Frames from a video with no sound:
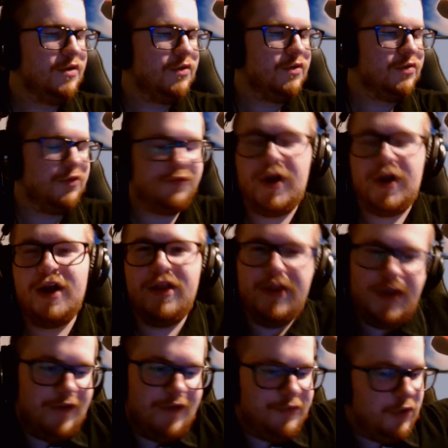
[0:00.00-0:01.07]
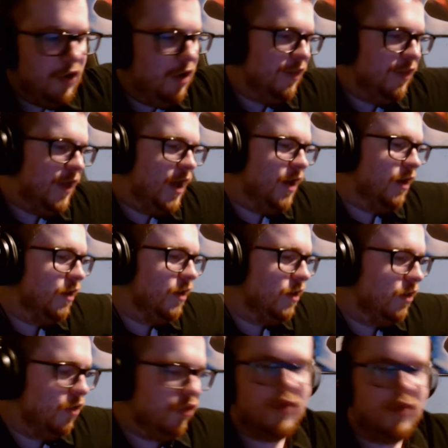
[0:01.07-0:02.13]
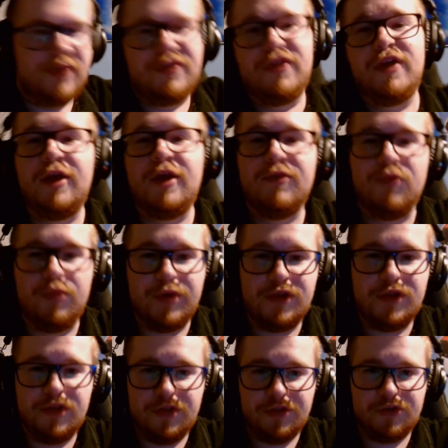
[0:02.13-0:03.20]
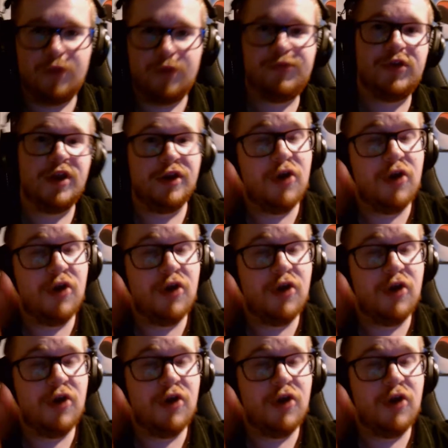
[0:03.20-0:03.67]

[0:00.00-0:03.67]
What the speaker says: So finally, after all that, the rest of the games will be in the description,